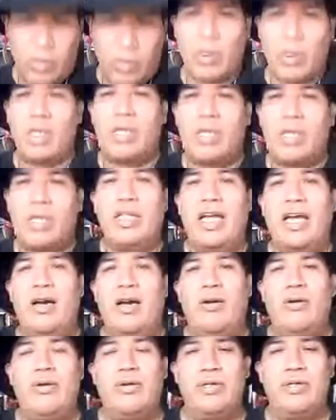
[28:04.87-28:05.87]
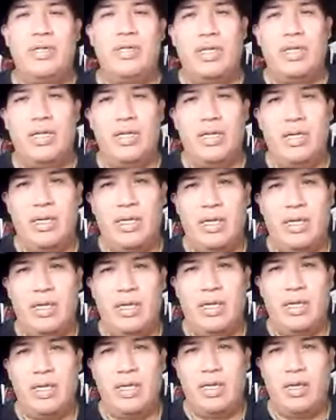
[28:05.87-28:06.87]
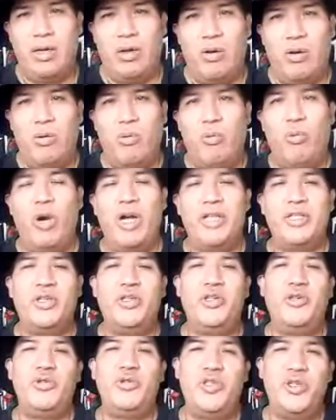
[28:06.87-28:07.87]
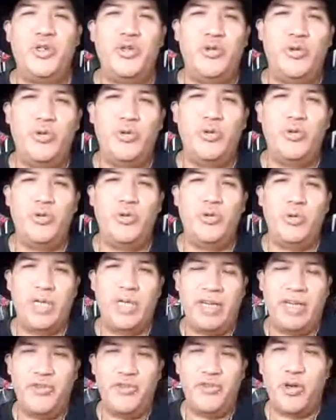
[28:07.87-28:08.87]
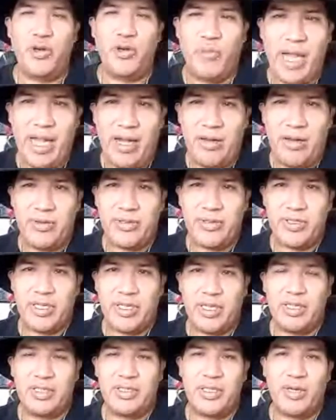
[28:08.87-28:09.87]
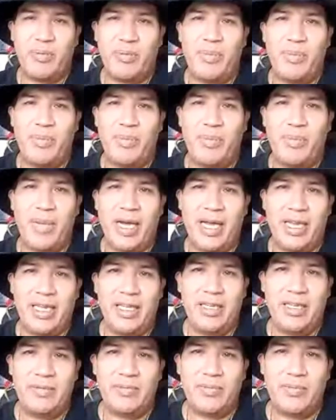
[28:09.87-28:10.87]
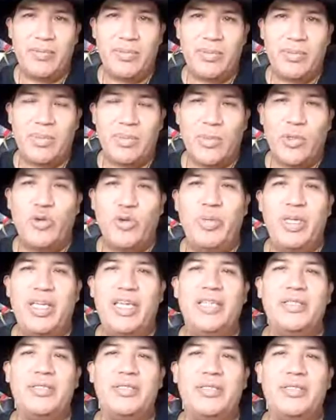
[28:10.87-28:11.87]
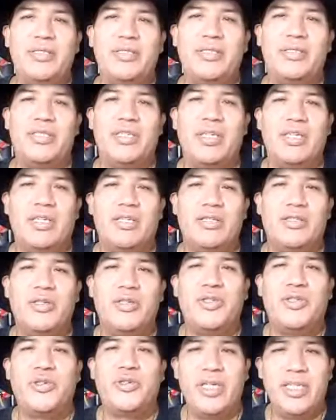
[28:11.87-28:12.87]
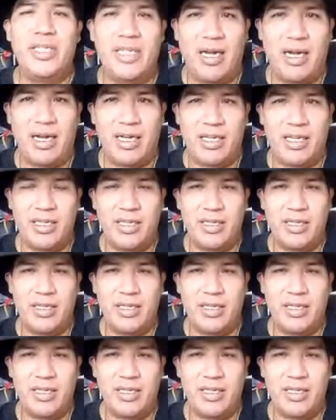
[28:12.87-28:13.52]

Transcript: Now, what do you do if you're around somebody who begins to tree knock?